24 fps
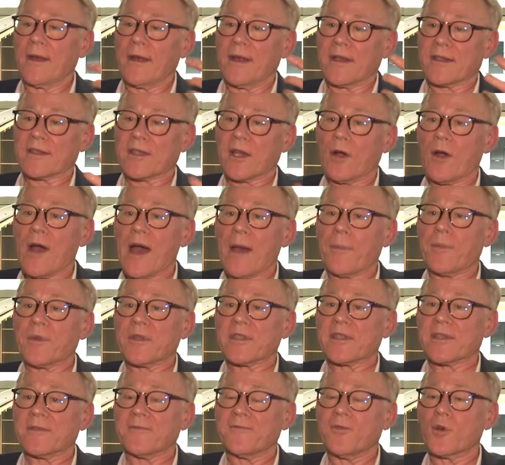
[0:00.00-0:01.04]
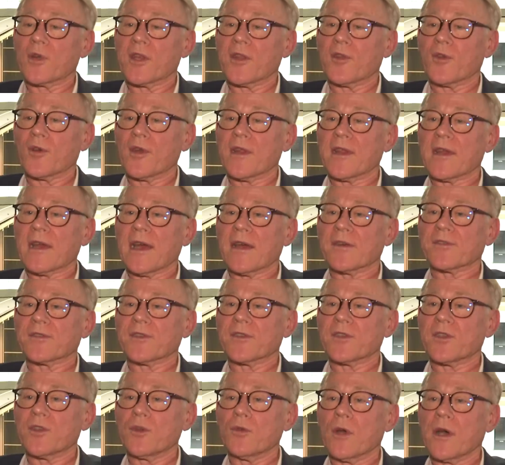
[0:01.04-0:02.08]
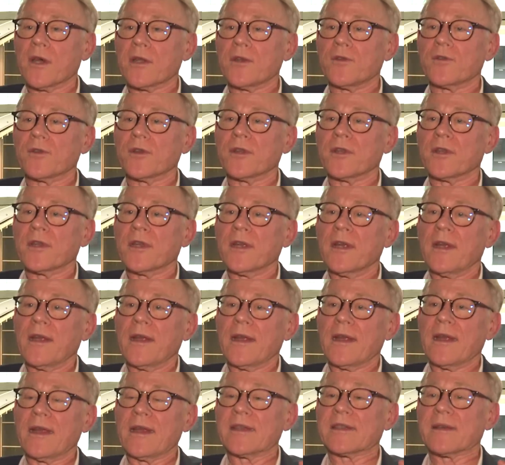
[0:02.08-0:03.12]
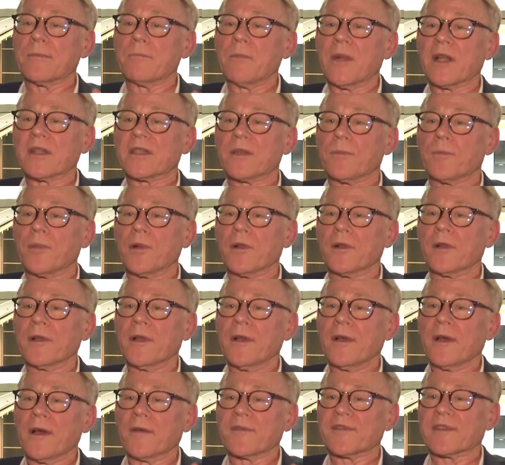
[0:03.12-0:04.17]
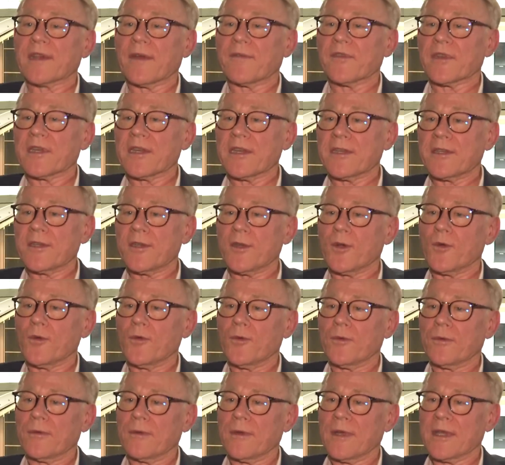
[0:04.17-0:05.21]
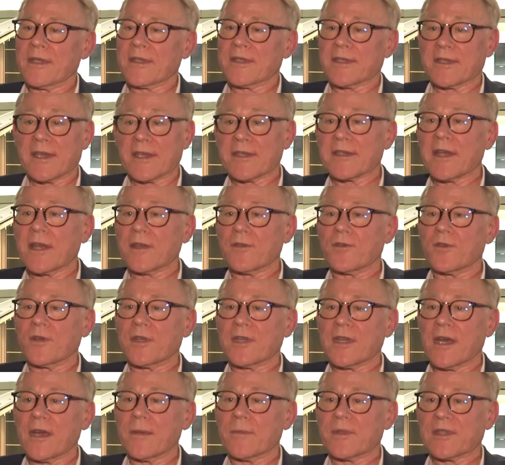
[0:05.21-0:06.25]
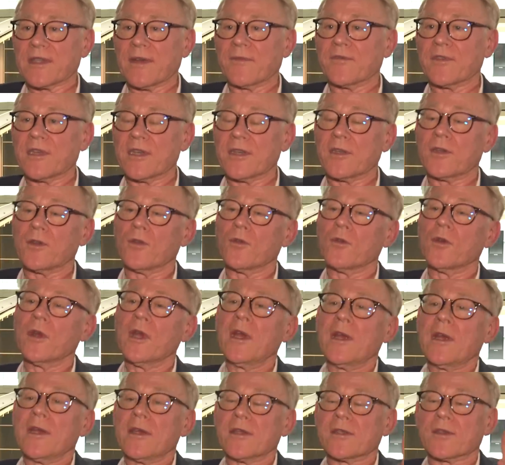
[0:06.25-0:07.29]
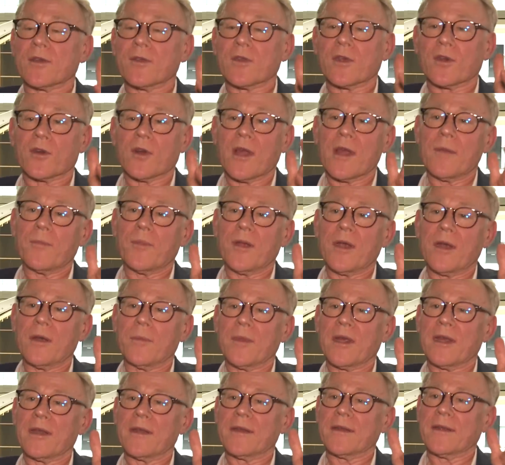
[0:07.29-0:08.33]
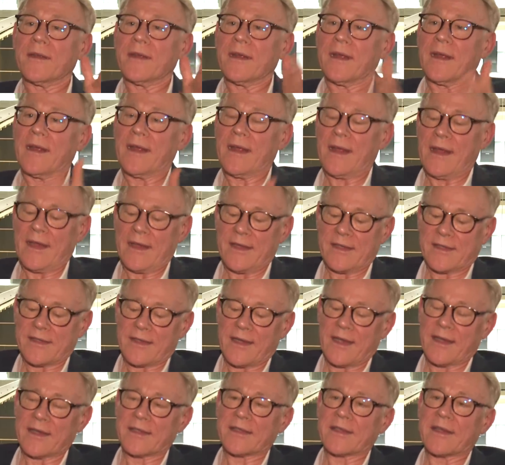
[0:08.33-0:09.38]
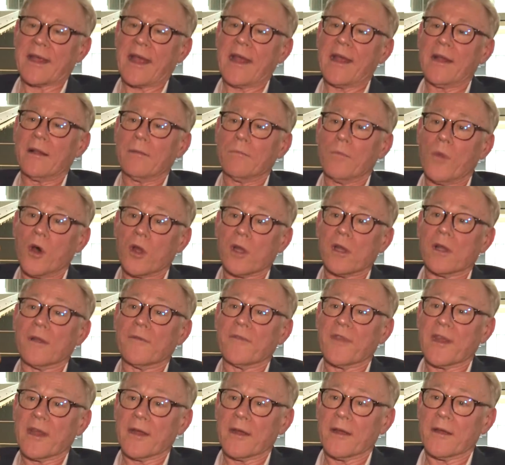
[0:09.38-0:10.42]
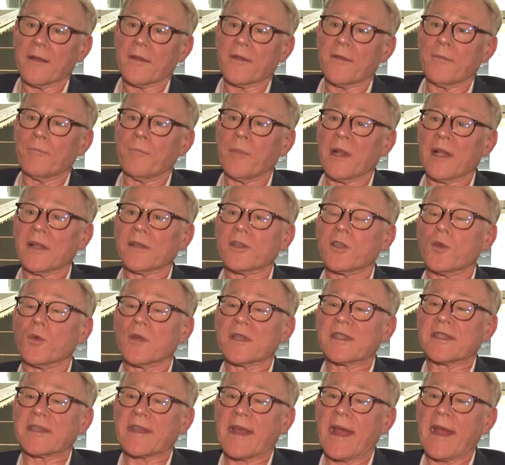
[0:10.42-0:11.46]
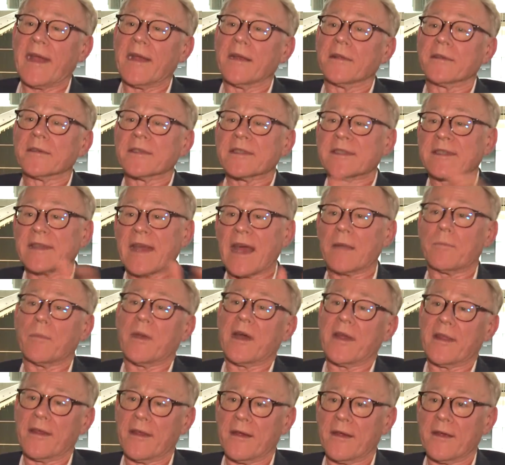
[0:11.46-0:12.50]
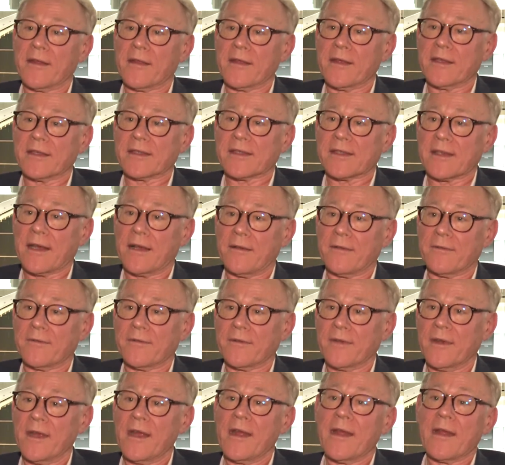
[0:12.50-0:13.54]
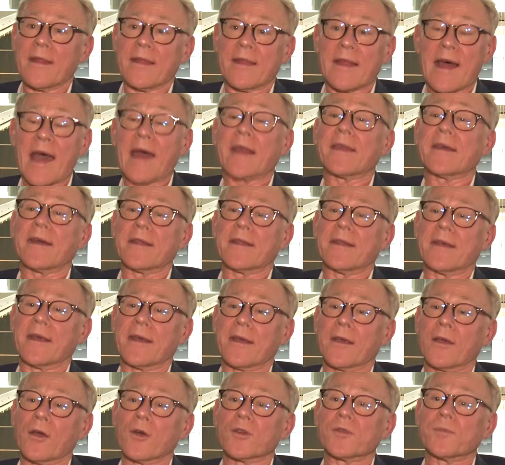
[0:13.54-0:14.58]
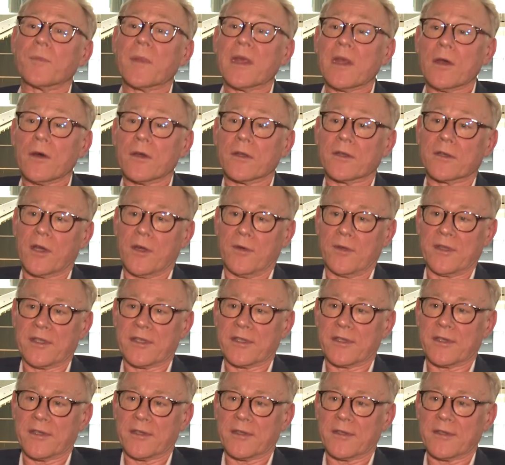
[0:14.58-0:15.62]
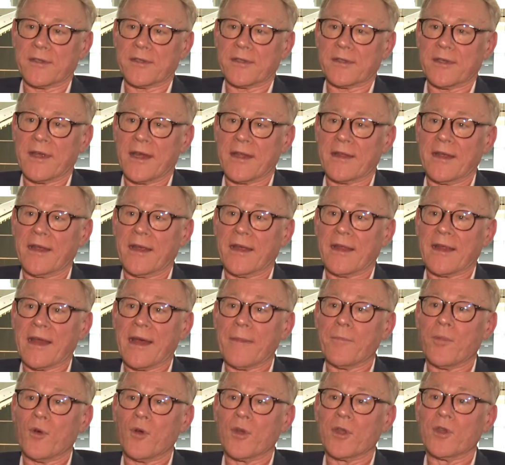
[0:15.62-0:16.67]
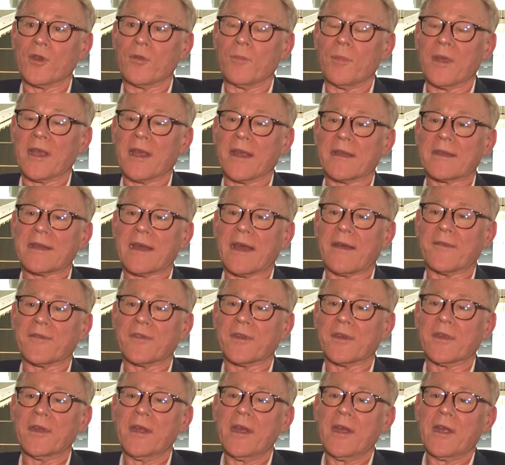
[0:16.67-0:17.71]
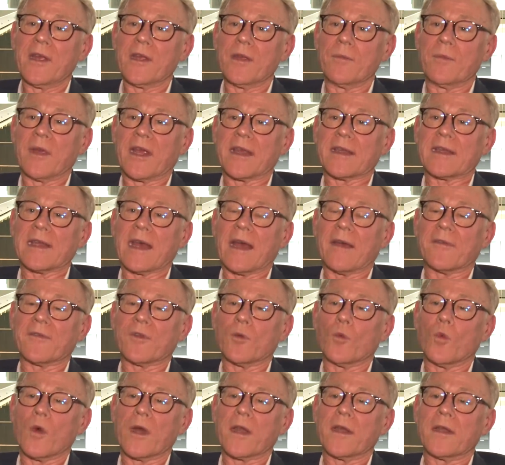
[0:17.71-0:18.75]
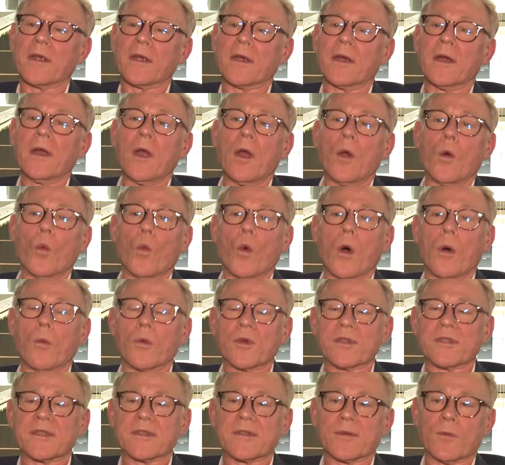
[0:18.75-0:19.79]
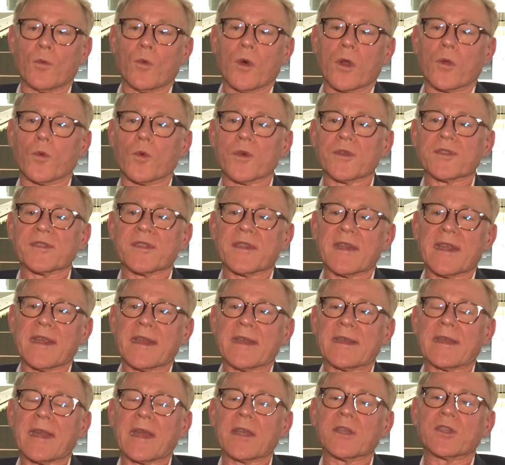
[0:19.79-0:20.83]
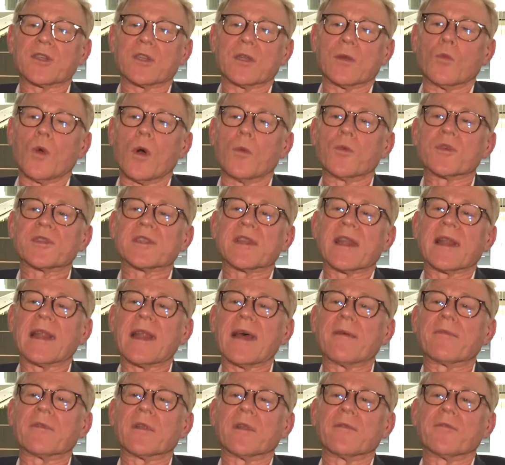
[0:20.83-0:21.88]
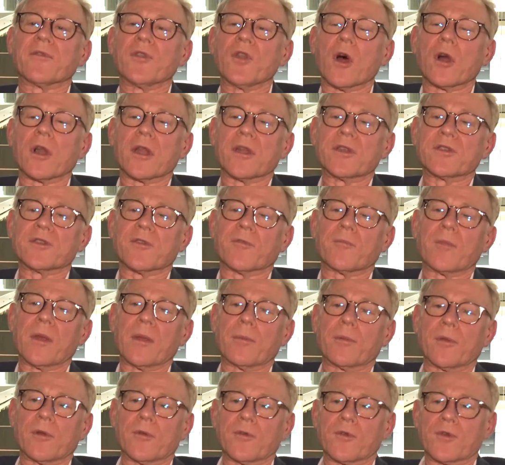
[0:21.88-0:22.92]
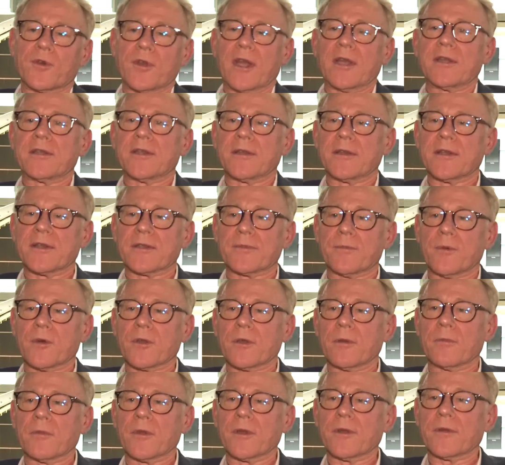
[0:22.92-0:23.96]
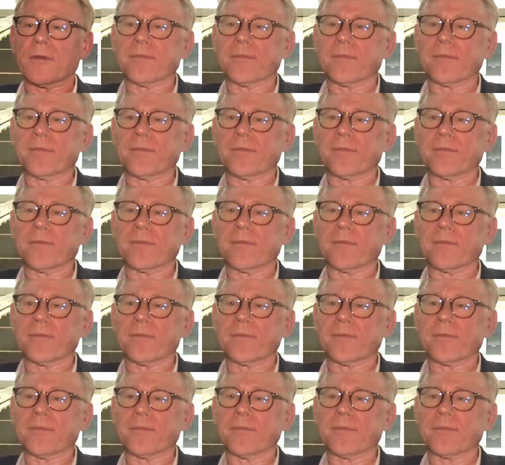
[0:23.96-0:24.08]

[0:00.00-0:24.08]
It so happens that 43,200 is a multiple of 72. It's 600 times 72. So the Great Pyramid is a scale model of the Earth built to a scale set by the Earth itself. That, I think, goes beyond coincidence. I think at that point you begin to have to, you begin to, have to wonder what was, what was the intention and what was the level of knowledge of people who created this monument.